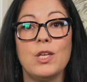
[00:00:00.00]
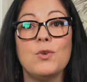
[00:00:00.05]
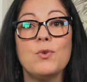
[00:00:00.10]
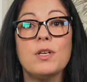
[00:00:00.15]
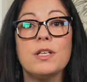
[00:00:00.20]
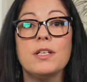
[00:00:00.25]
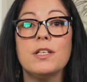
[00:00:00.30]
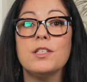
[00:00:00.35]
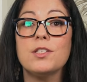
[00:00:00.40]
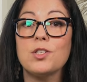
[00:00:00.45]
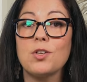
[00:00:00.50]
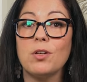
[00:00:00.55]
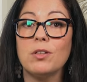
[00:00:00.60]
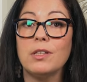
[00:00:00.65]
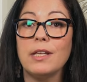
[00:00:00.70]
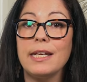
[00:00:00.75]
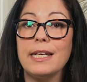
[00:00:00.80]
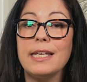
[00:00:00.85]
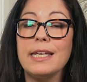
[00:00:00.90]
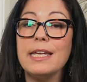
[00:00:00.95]
You can install
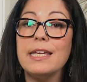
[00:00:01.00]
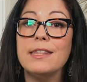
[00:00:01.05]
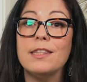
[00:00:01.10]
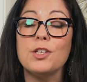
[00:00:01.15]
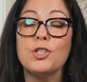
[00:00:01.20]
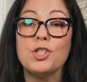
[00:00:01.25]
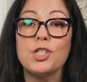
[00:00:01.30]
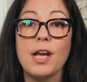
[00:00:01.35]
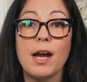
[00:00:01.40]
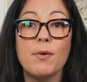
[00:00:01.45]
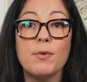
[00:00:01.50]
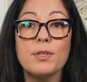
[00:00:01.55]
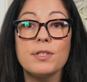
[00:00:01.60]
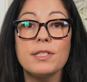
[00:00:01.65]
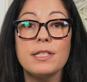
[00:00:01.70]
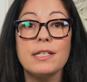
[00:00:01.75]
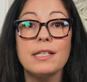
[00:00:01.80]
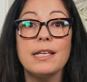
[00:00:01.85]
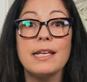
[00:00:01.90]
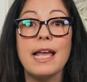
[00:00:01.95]
lighting in the shower
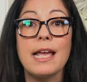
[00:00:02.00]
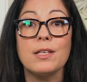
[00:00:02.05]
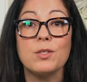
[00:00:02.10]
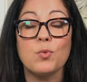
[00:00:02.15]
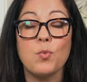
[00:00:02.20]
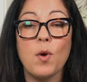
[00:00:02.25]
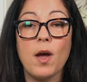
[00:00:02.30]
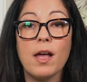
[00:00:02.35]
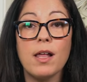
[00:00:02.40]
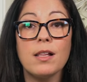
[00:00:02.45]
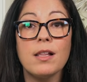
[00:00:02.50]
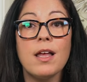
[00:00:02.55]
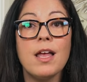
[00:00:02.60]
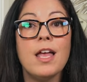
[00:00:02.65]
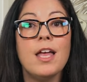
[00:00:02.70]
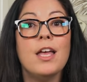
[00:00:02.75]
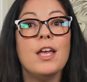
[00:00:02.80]
ceiling as well.